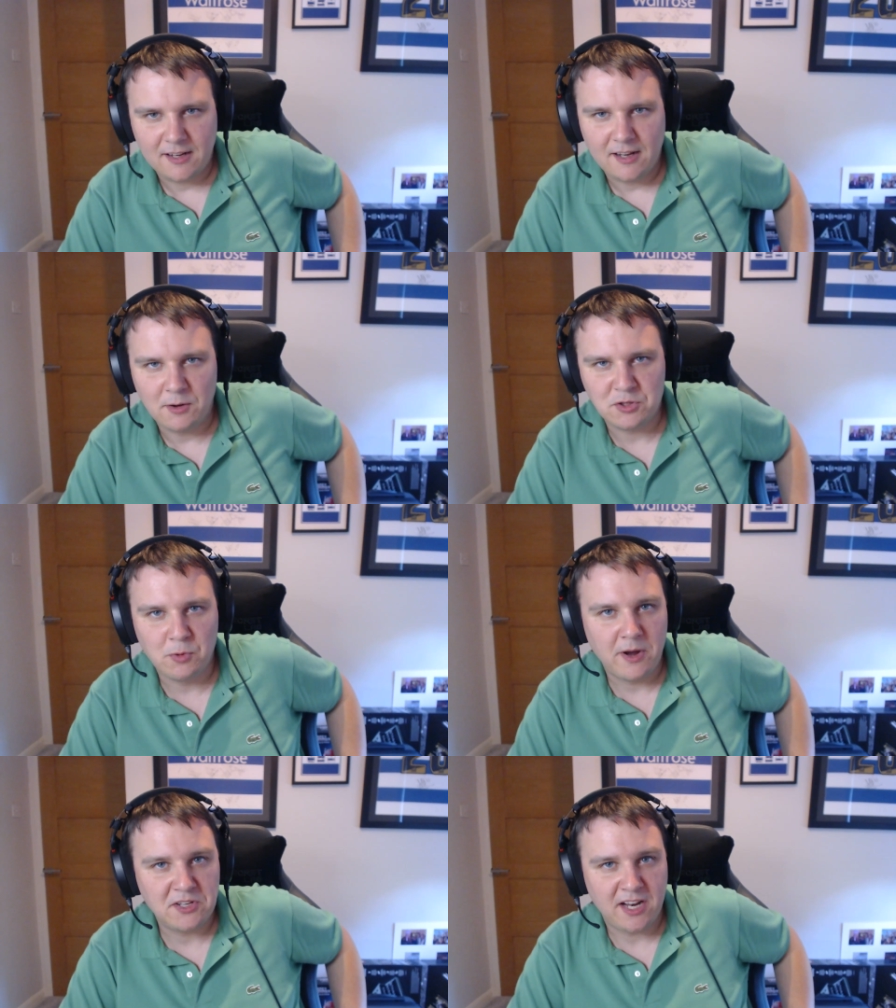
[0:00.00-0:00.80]
I was
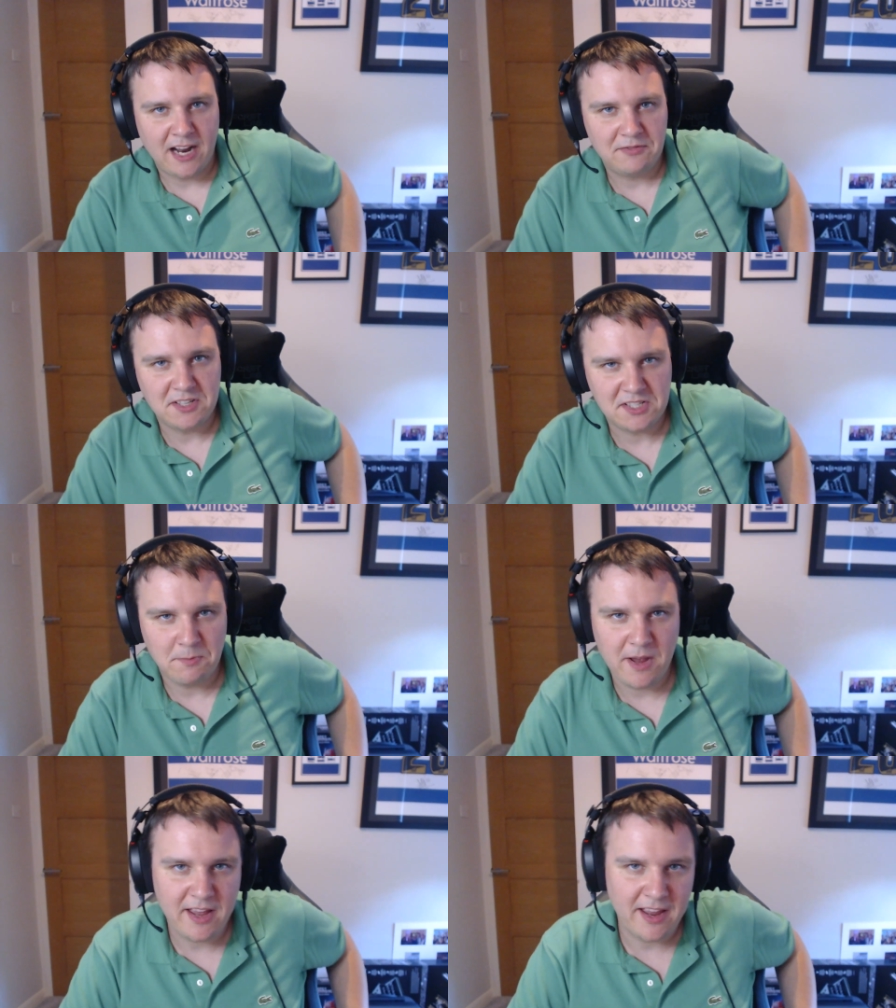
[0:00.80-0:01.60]
almost going to have to
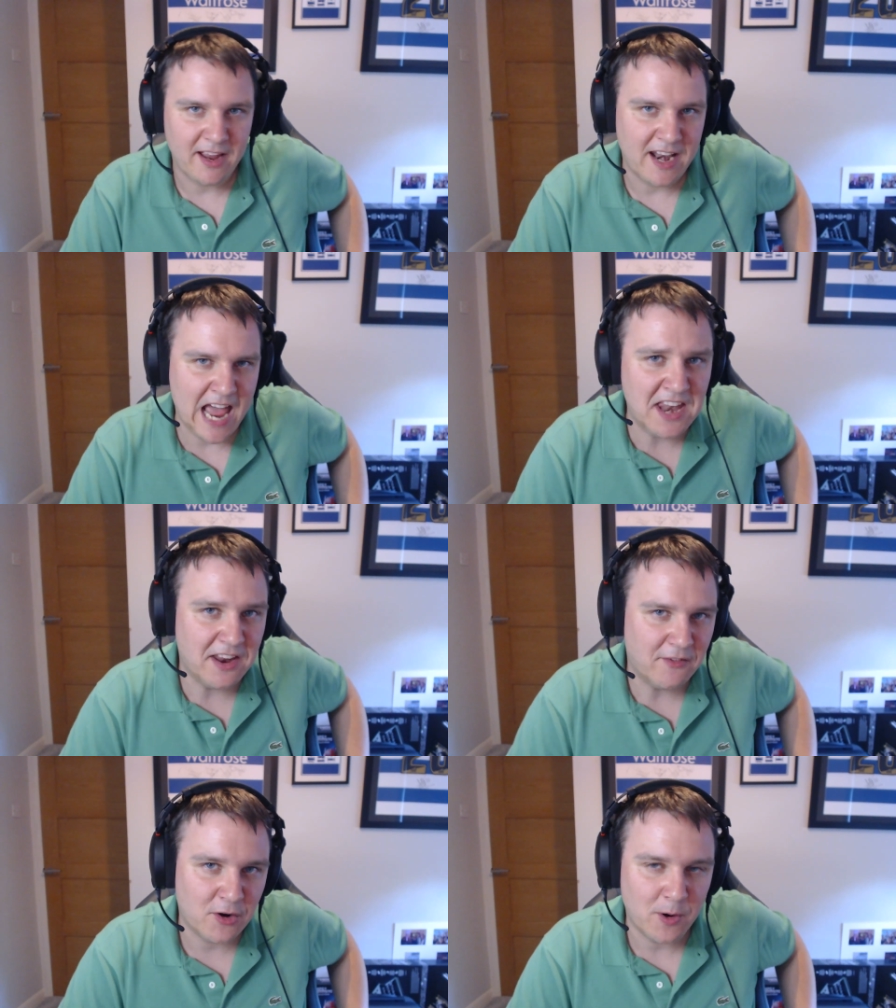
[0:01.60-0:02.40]
submit an
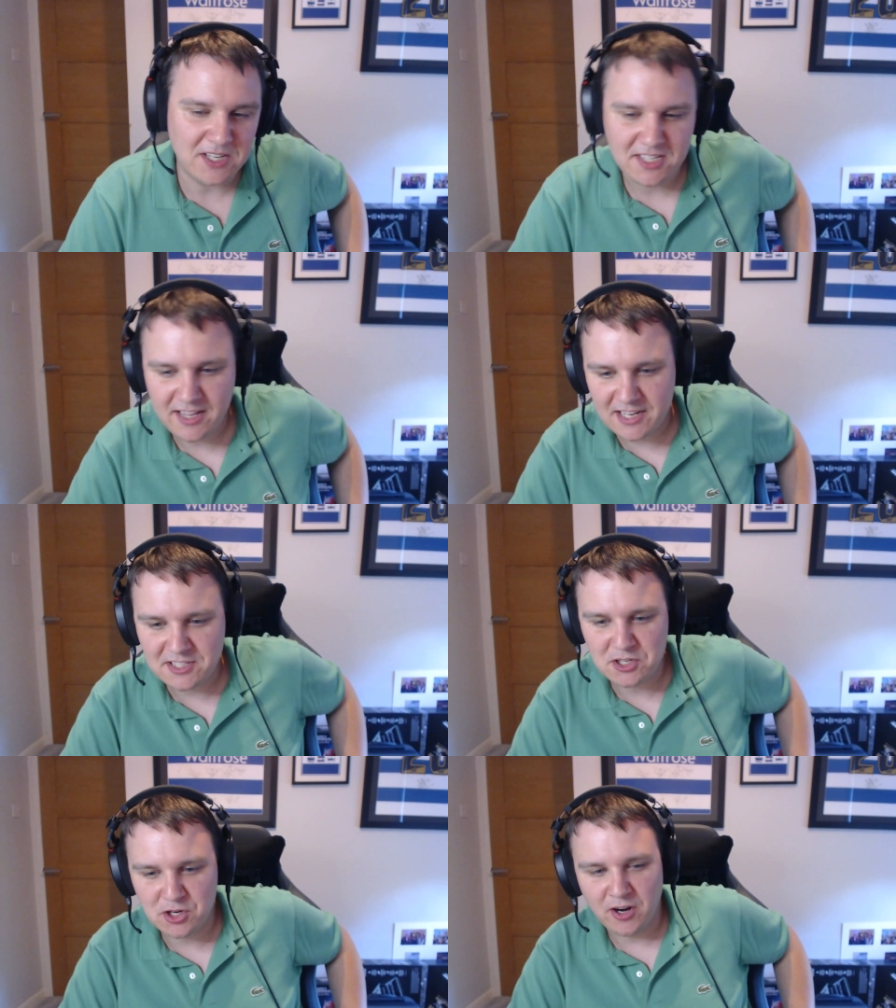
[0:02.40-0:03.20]
edit request in there
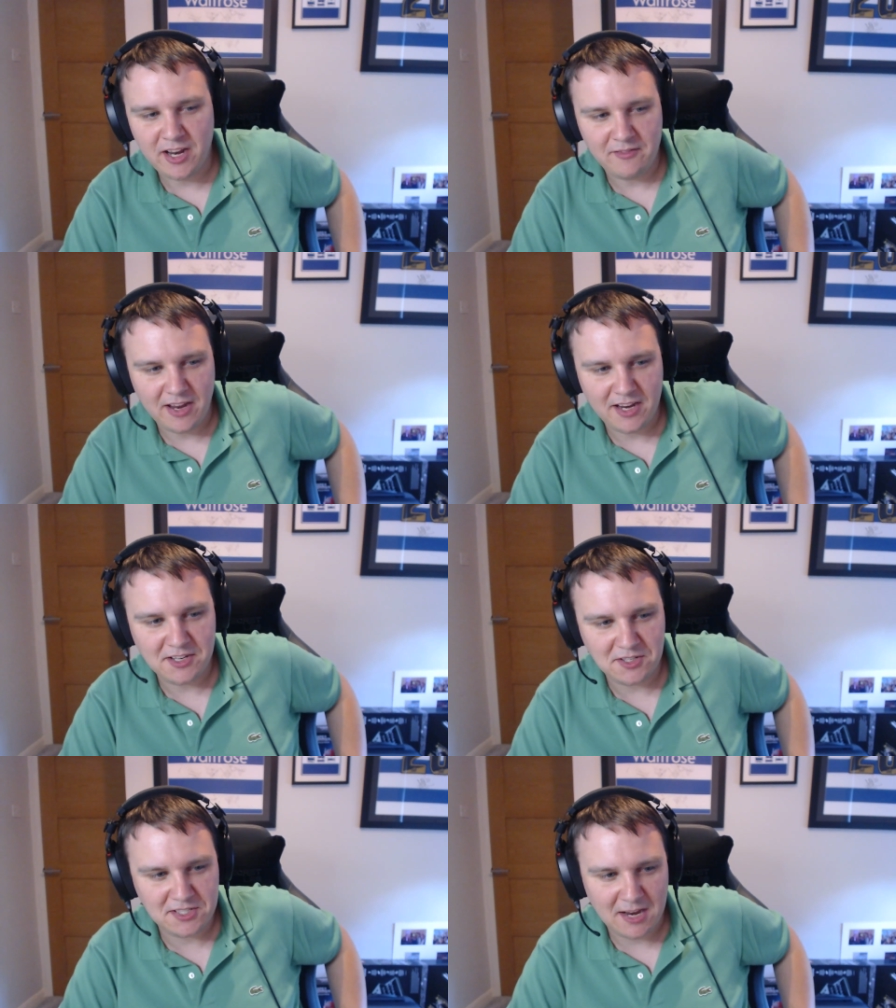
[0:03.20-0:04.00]
to John Ingve
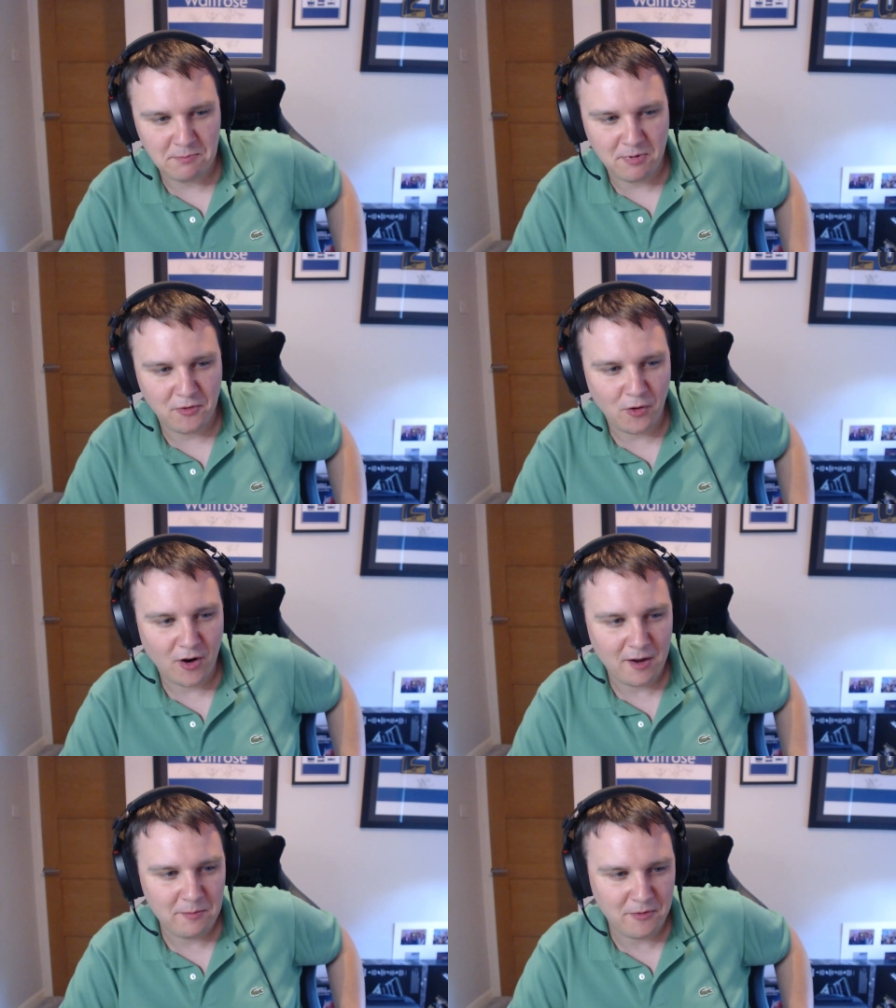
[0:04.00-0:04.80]
because you said before
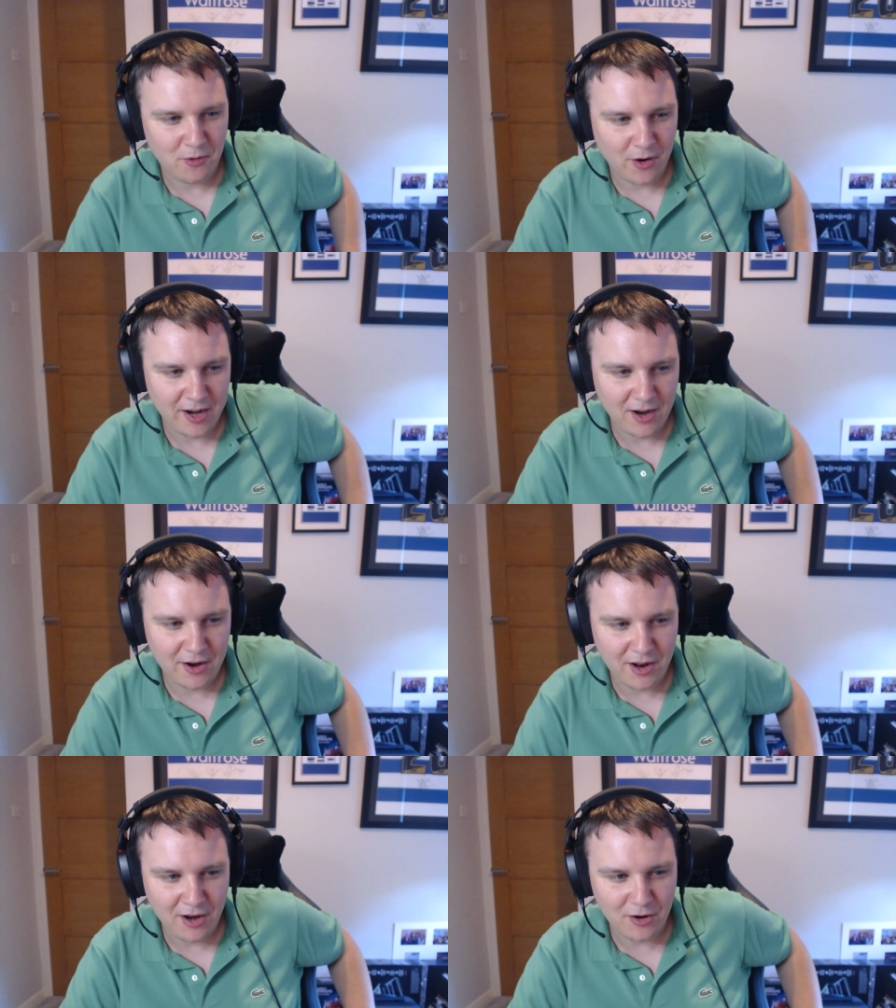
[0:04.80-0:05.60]
I go
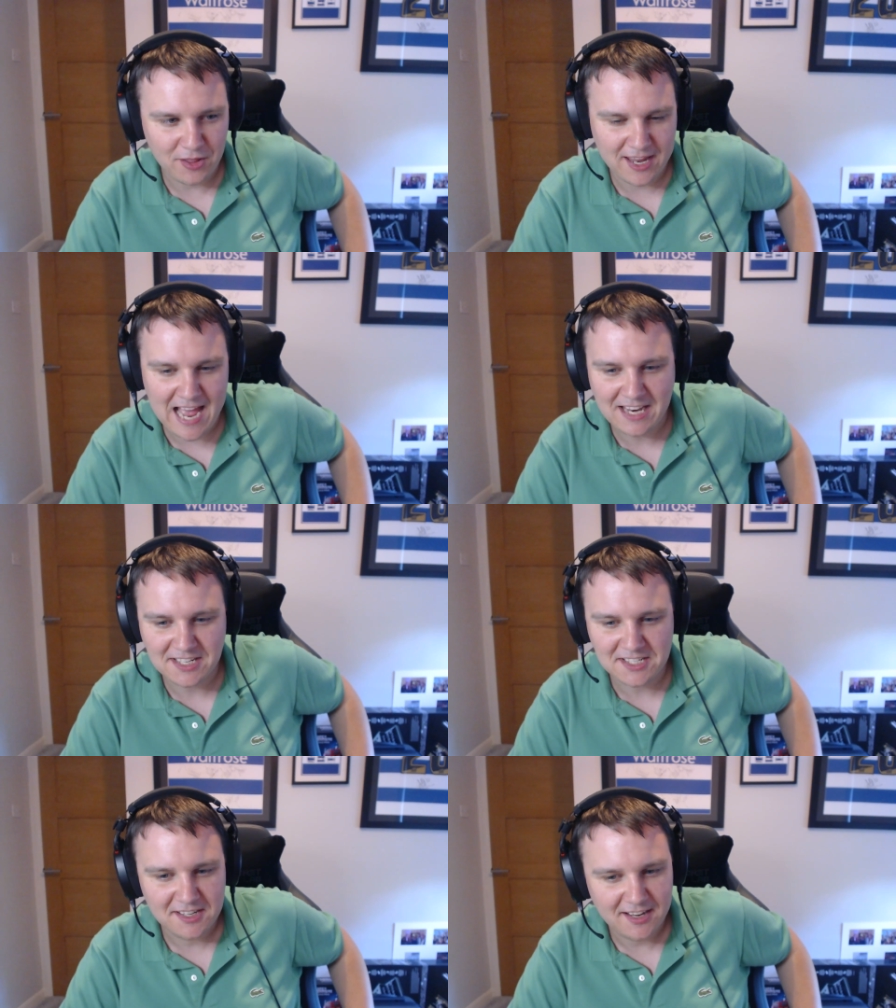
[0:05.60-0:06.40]
and unlock the
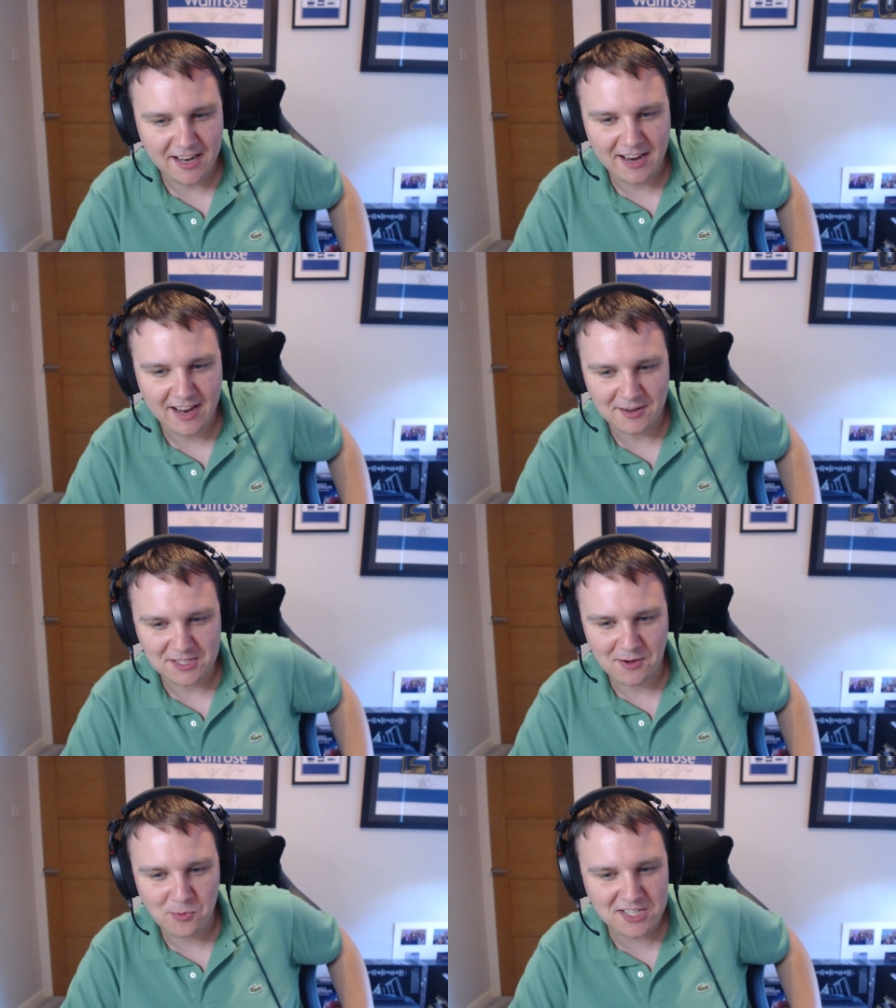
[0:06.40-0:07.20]
Cant, and then I was
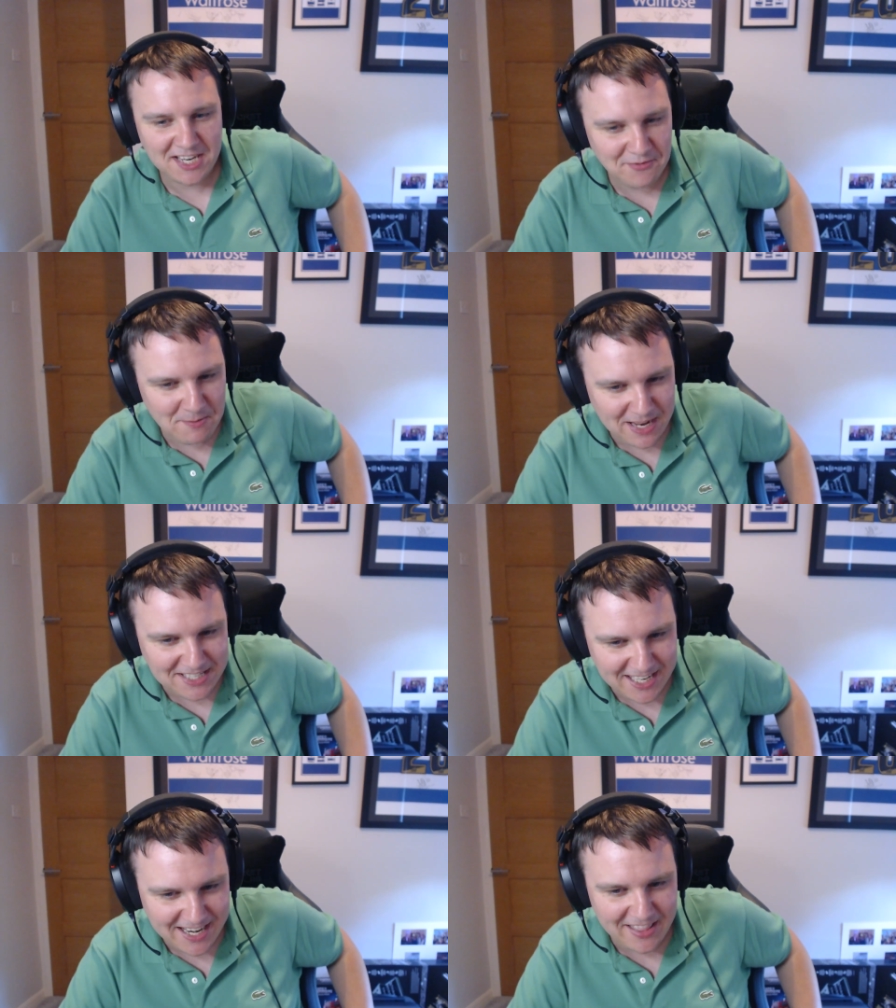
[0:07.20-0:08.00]
like, "What is Ingve about to say?"